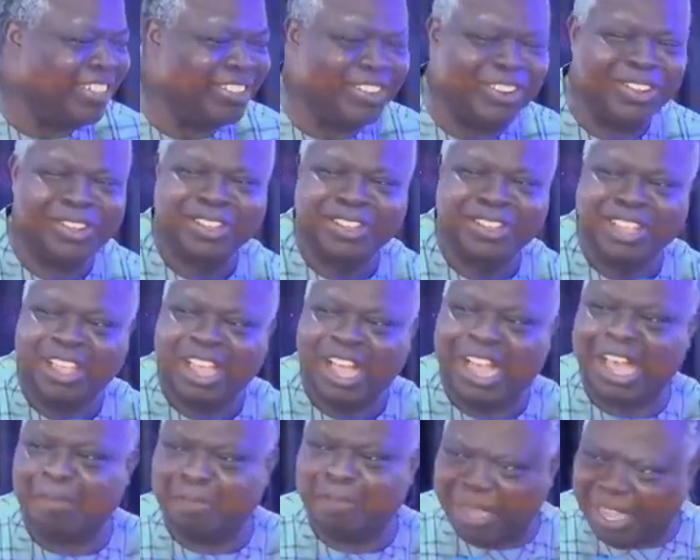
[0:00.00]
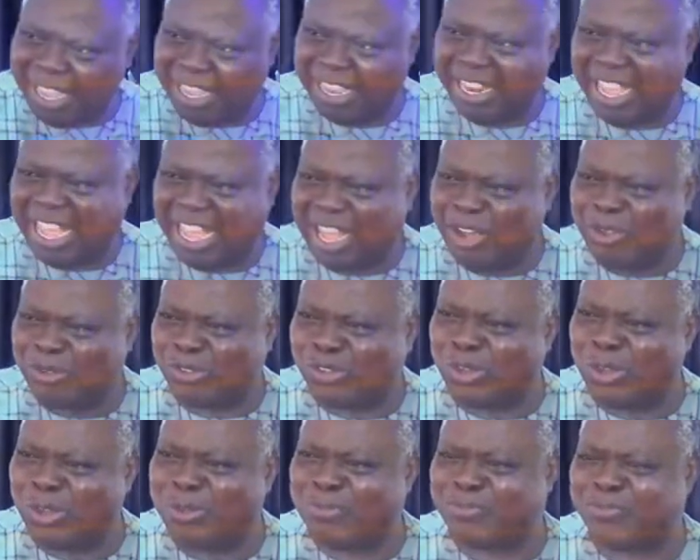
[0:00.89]
know. I mean, out
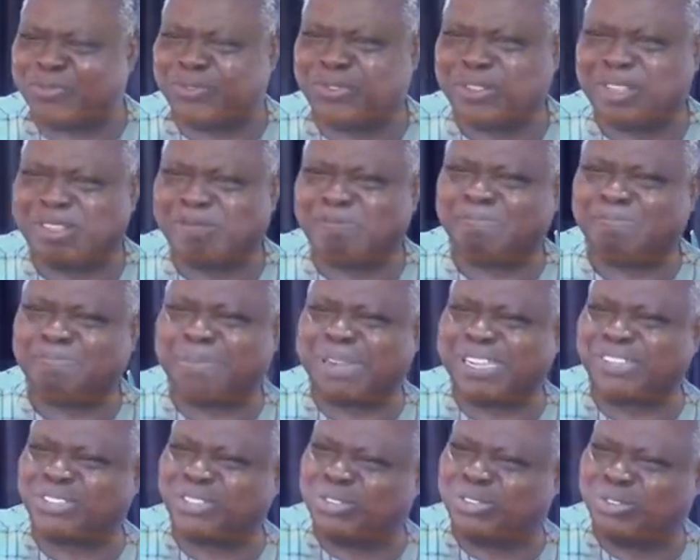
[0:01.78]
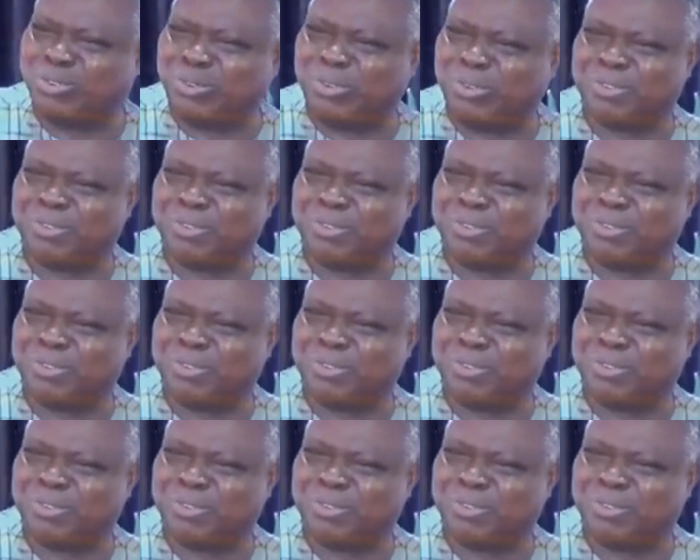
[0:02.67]
of passion.